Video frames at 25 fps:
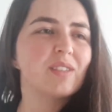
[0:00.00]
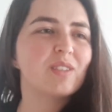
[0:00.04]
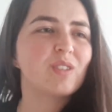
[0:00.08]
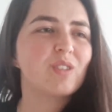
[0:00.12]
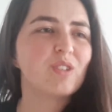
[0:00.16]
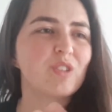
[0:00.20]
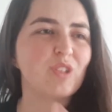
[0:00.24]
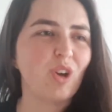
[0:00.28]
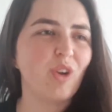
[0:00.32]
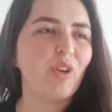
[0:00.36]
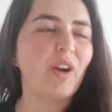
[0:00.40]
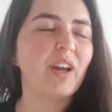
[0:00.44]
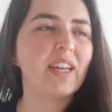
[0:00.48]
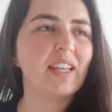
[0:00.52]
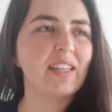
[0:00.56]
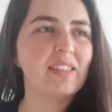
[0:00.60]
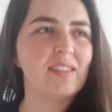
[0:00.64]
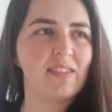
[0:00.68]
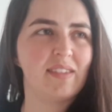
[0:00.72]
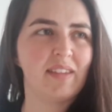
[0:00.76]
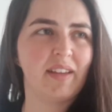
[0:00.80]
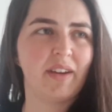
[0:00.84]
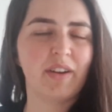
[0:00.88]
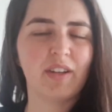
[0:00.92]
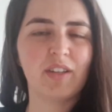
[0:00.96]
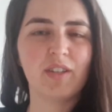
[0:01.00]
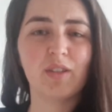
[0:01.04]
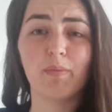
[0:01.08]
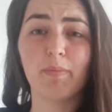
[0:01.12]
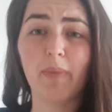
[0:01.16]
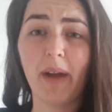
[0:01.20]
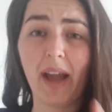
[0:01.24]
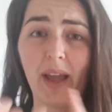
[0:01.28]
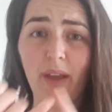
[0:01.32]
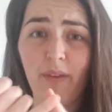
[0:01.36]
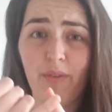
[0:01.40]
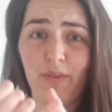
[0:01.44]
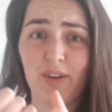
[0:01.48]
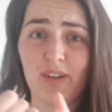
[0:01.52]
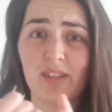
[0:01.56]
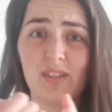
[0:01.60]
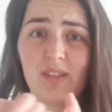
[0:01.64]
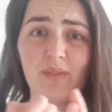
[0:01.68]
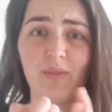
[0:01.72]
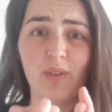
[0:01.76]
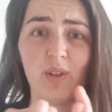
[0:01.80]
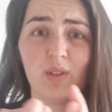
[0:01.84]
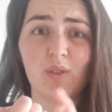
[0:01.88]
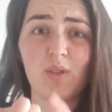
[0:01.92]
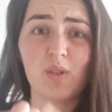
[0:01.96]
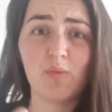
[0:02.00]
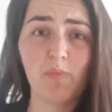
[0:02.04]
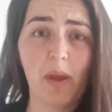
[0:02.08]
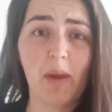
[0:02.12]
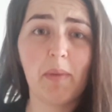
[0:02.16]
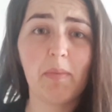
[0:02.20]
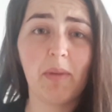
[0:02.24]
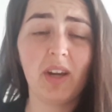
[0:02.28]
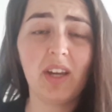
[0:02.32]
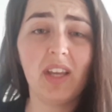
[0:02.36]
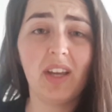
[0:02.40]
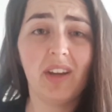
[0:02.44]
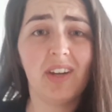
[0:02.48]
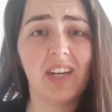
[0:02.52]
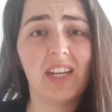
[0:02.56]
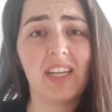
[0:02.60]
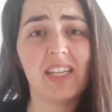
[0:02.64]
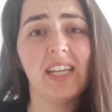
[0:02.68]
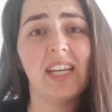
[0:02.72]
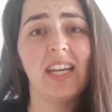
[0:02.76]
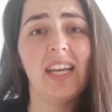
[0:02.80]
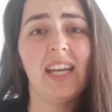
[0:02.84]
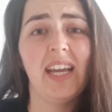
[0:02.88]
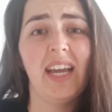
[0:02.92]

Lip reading: so unnecessary to buy, first of all, to spend money on it.